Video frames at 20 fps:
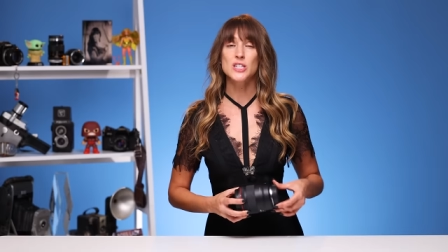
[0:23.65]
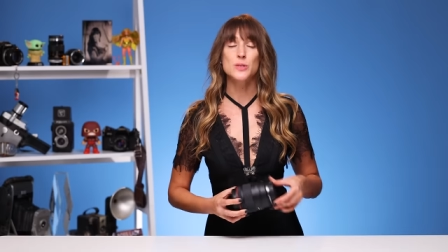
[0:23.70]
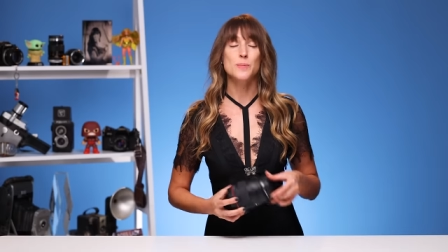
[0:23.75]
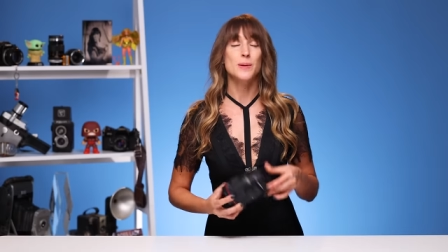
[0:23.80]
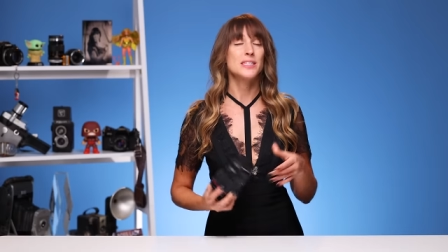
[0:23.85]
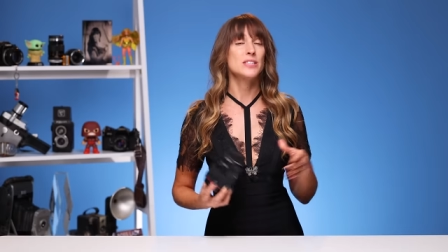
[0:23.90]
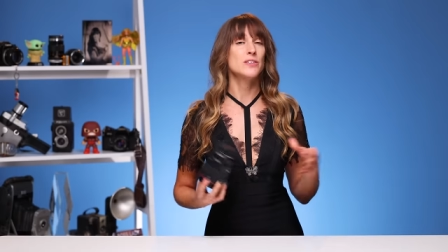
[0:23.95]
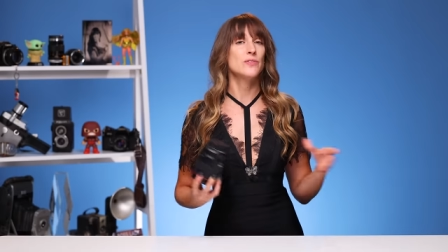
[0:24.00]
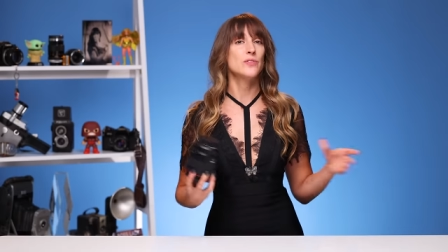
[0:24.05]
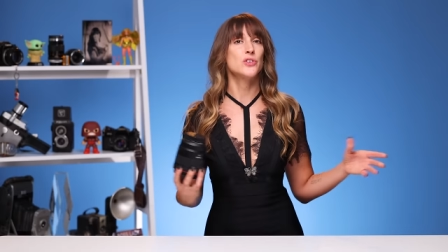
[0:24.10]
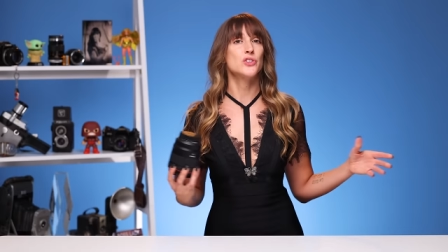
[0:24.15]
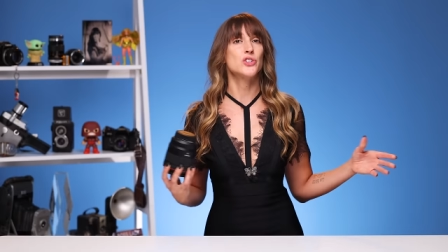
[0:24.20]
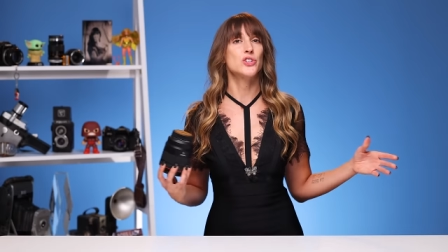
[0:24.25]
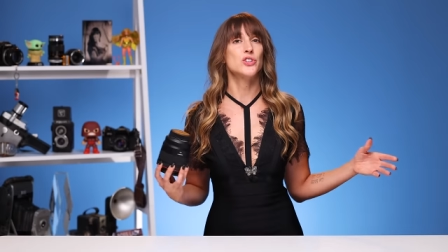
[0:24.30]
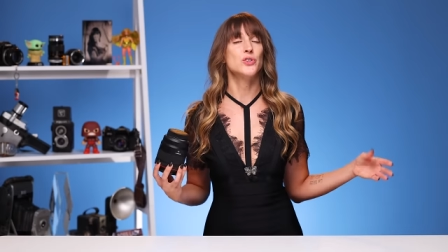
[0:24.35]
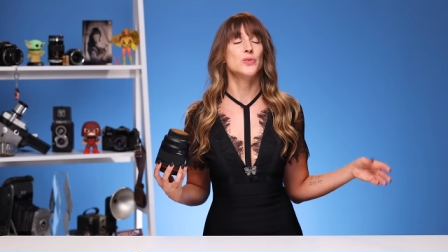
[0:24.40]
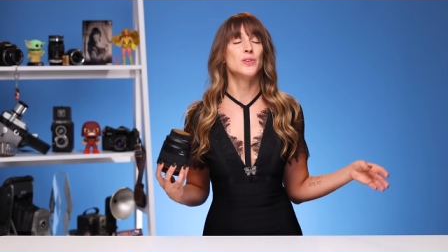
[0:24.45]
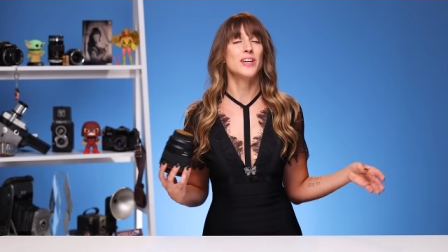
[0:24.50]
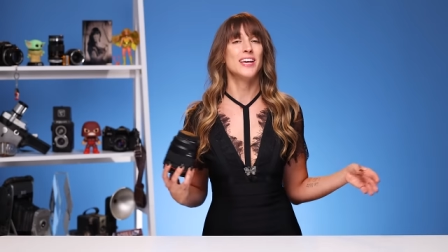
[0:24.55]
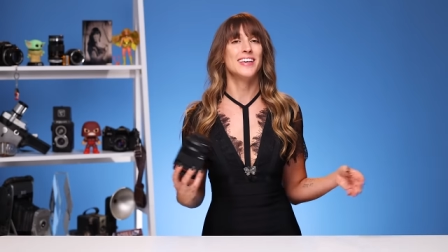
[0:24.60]
expensive
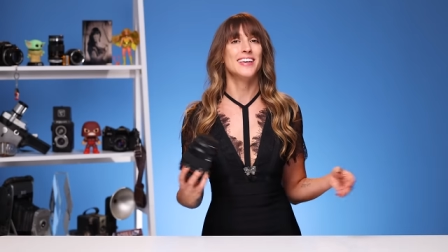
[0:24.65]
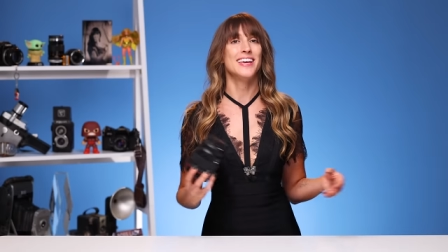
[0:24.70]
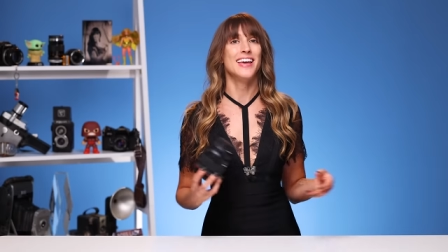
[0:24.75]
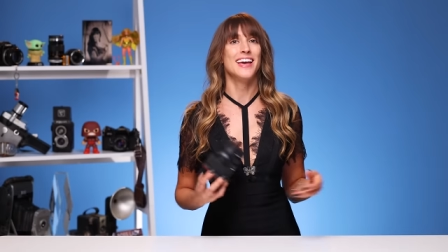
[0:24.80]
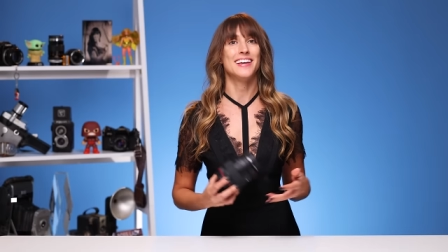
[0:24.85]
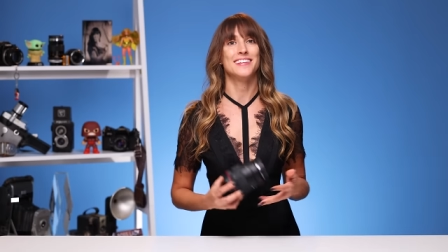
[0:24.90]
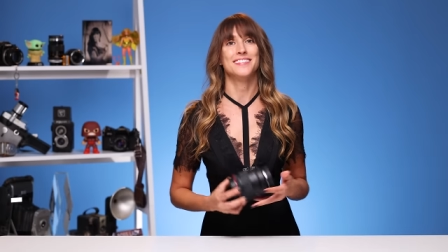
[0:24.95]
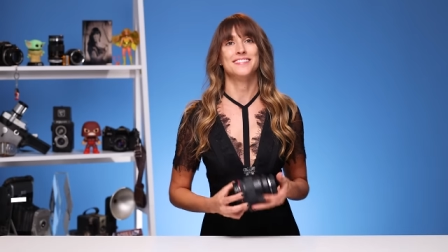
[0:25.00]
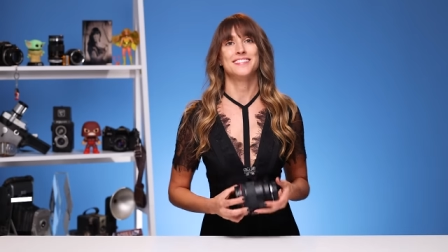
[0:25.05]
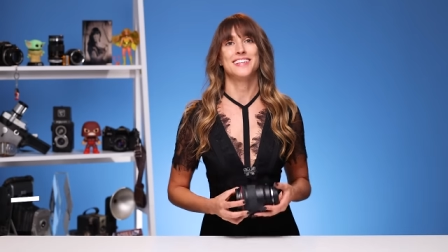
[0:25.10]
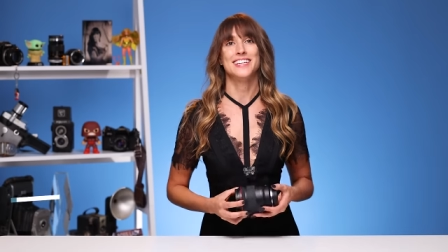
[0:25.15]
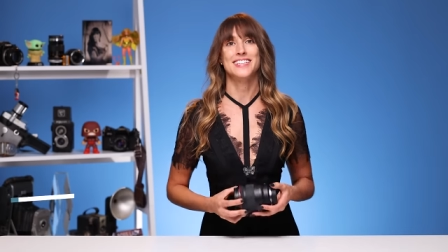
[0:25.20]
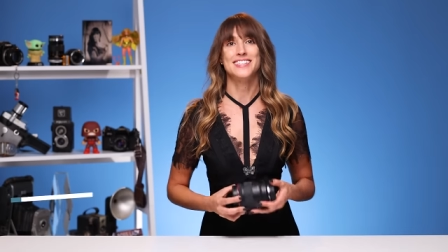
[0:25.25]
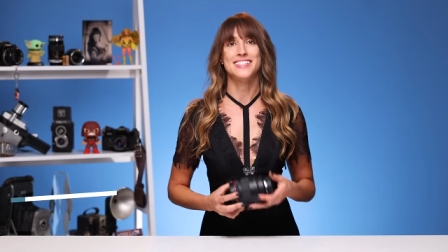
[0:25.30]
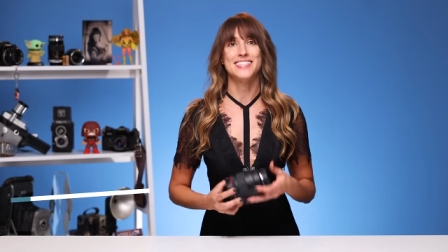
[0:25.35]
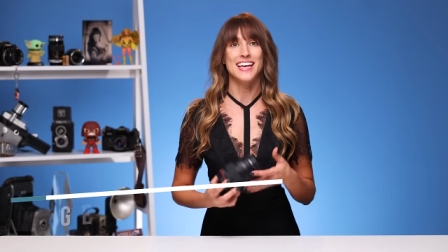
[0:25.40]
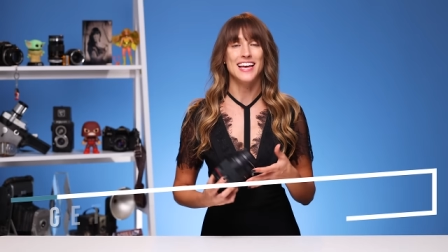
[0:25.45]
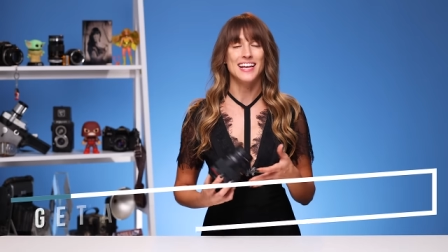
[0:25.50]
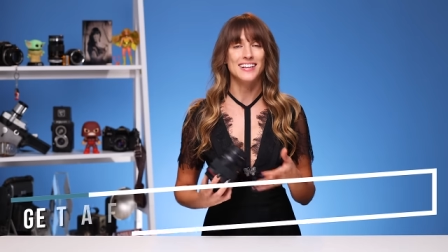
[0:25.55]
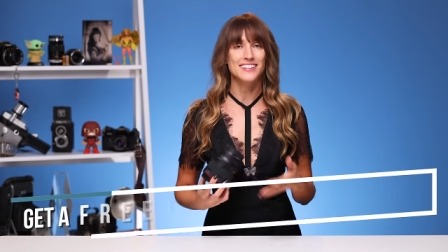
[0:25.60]
version you can get. It's